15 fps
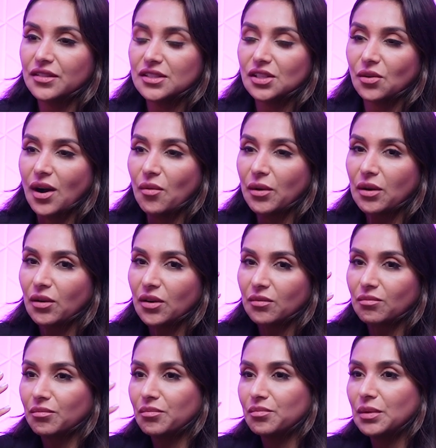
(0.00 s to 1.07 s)
And so we were
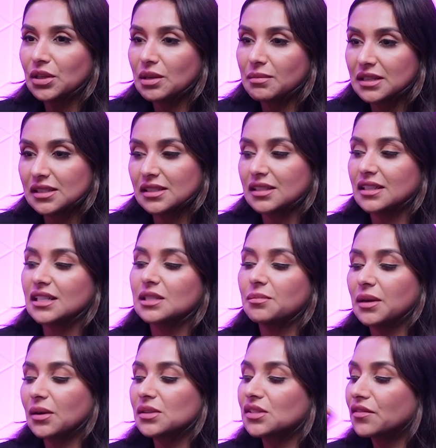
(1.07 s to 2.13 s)
building businesses,
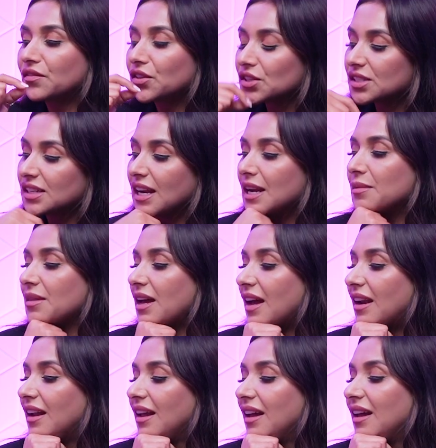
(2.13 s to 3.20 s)
but it was the first time
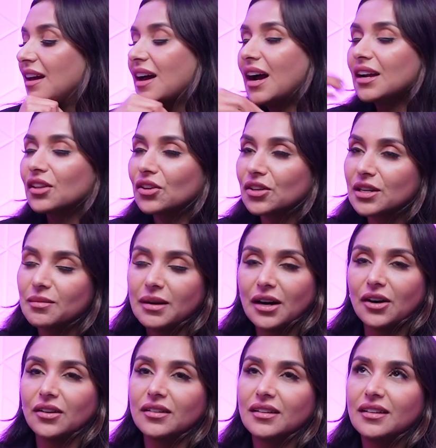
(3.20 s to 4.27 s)
that I learned
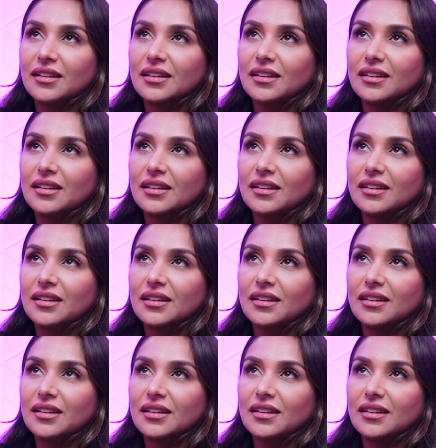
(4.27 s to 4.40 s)
about